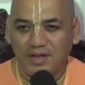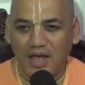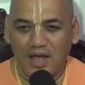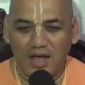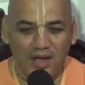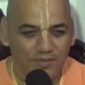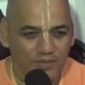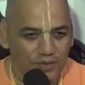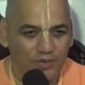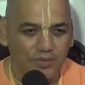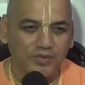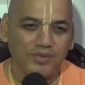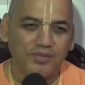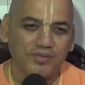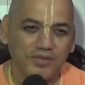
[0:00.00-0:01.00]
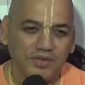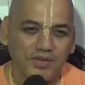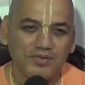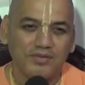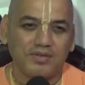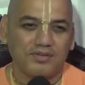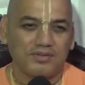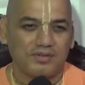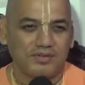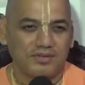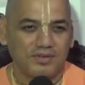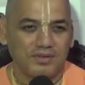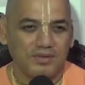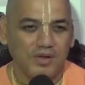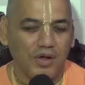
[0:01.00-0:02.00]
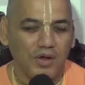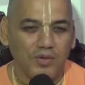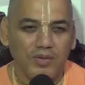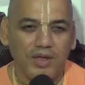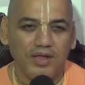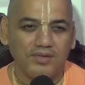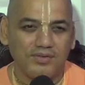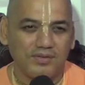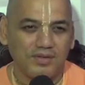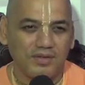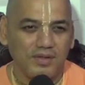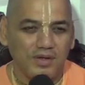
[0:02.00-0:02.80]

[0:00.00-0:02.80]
I have to do some service always.